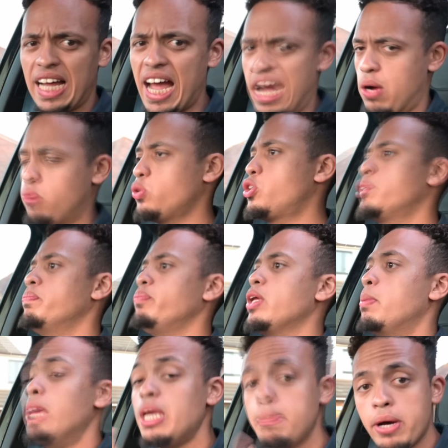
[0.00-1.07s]
Ouch.
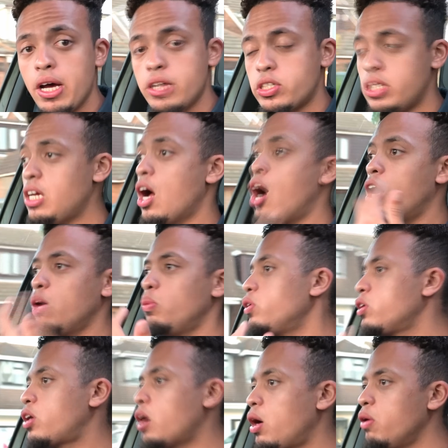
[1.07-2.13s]
Me personally, I
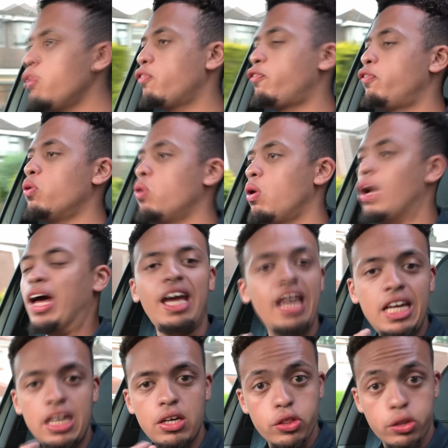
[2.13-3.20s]
would go for
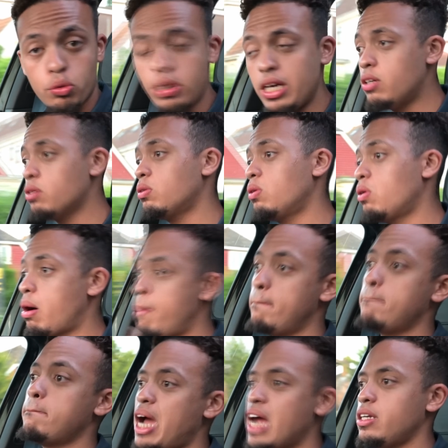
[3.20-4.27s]
a three door
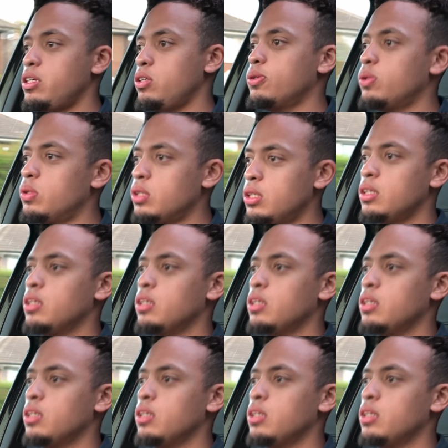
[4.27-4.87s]
manual